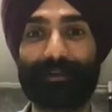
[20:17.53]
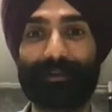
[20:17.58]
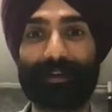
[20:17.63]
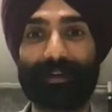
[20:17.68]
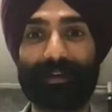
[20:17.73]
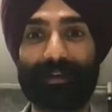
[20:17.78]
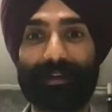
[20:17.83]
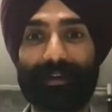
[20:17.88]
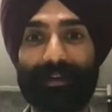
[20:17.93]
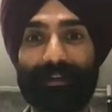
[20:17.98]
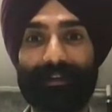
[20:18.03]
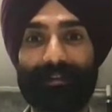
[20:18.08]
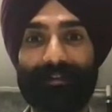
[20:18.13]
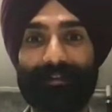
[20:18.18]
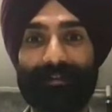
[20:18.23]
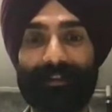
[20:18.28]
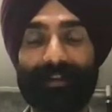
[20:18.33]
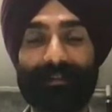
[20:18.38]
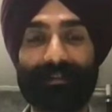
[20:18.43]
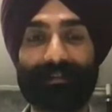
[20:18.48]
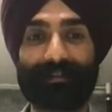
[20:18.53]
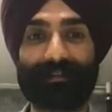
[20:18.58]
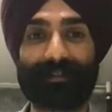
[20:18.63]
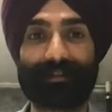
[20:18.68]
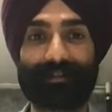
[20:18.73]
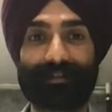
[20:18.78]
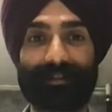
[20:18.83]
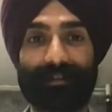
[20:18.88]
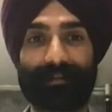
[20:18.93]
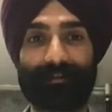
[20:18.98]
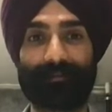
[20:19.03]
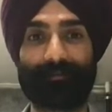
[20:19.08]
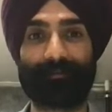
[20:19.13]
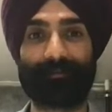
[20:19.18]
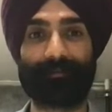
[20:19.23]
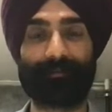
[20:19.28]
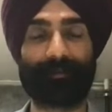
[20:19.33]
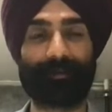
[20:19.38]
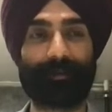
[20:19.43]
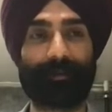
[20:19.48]
and that's kind
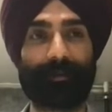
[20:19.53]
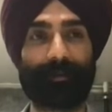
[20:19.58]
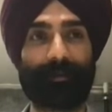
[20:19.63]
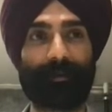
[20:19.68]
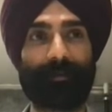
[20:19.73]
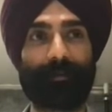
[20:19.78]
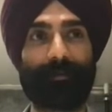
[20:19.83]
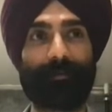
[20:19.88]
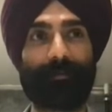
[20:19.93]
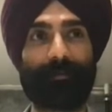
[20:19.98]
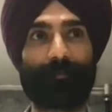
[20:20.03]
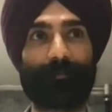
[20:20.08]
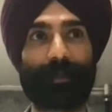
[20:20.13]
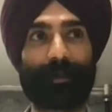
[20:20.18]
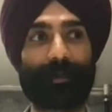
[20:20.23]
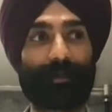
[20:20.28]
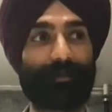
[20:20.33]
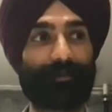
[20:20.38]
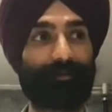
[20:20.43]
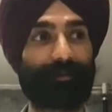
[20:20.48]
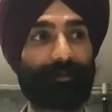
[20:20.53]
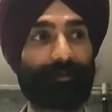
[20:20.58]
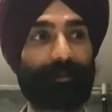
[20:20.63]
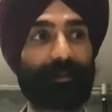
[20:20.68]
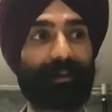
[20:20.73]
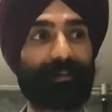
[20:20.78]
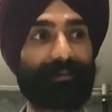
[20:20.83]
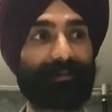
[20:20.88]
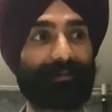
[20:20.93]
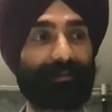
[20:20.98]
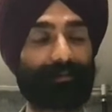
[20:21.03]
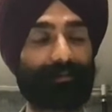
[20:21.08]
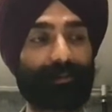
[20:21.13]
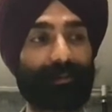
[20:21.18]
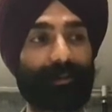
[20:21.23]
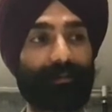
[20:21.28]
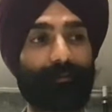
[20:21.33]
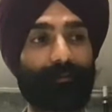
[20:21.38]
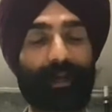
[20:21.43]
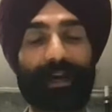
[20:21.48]
of part of the process
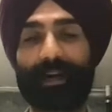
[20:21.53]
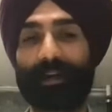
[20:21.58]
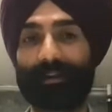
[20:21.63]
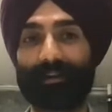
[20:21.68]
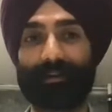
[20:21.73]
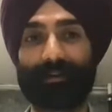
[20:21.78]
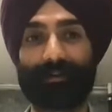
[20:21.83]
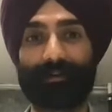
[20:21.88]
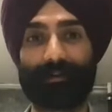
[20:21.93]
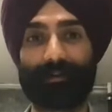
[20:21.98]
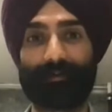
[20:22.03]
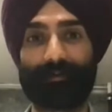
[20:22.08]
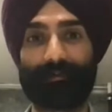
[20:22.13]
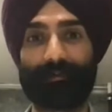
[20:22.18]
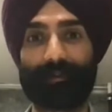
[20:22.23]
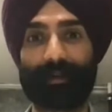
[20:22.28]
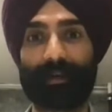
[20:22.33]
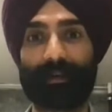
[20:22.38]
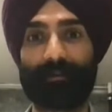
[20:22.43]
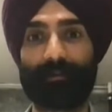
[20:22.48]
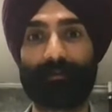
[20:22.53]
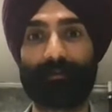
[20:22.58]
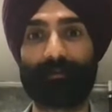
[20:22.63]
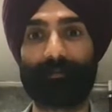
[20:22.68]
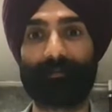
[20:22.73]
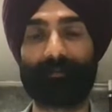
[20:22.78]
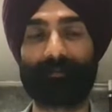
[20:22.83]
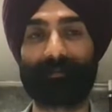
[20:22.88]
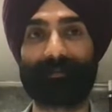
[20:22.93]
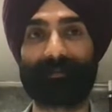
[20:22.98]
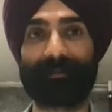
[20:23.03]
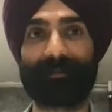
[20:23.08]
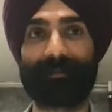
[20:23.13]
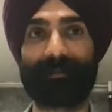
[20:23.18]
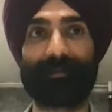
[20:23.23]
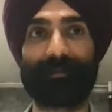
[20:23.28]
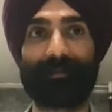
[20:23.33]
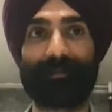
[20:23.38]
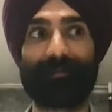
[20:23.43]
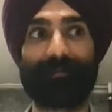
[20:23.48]
where I'm at. I'm
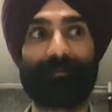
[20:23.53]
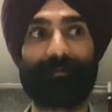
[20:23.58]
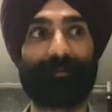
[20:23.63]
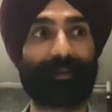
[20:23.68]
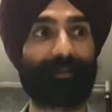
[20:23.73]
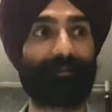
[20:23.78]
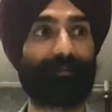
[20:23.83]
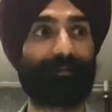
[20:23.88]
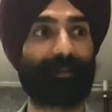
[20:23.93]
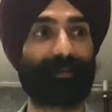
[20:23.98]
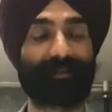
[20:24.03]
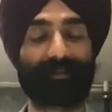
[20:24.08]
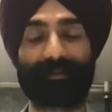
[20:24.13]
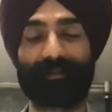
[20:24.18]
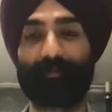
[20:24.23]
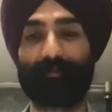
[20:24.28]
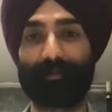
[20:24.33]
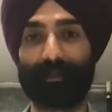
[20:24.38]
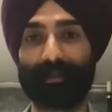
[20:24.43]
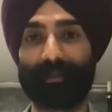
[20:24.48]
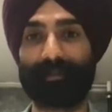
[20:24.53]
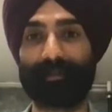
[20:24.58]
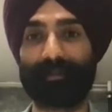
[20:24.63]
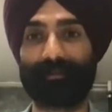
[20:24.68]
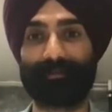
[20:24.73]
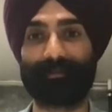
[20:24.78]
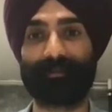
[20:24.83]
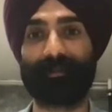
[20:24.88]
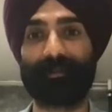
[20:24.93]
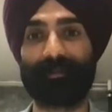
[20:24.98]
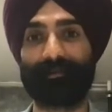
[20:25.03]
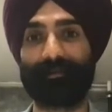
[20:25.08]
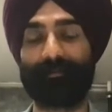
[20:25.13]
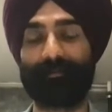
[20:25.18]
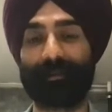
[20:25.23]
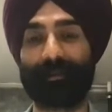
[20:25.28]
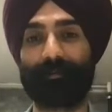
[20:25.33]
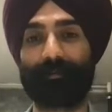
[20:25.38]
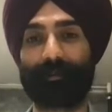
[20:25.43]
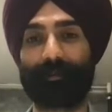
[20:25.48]
still very much in the middle of
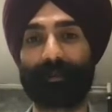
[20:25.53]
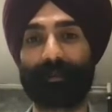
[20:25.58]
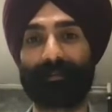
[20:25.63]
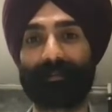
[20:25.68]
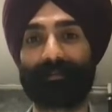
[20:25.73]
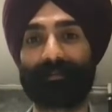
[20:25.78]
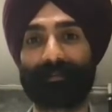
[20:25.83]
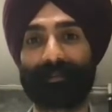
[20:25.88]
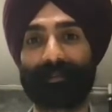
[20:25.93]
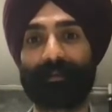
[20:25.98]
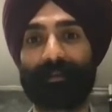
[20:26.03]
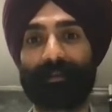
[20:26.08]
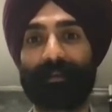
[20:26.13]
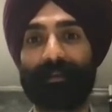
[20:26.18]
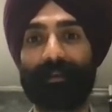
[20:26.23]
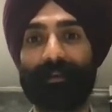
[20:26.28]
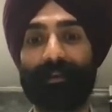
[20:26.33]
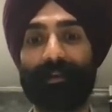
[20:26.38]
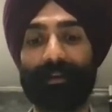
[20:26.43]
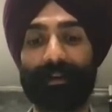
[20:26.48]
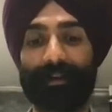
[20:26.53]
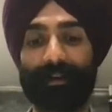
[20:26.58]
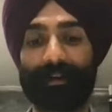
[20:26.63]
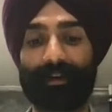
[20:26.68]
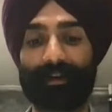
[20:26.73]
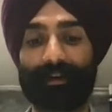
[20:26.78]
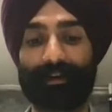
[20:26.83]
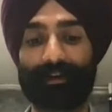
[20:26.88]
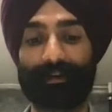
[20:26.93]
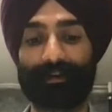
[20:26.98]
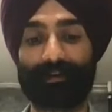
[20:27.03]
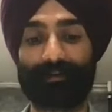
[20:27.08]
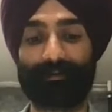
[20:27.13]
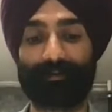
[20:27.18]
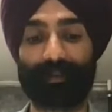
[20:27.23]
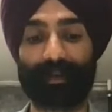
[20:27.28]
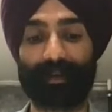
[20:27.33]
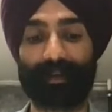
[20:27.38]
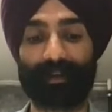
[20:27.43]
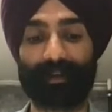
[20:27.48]
developing this thing,
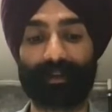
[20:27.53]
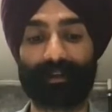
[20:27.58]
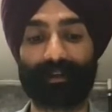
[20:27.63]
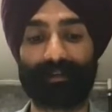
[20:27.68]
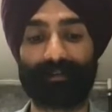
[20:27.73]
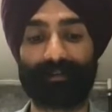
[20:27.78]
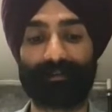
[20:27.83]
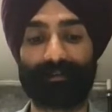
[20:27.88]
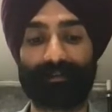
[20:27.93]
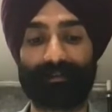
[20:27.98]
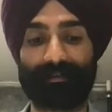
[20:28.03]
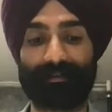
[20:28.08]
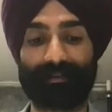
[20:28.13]
and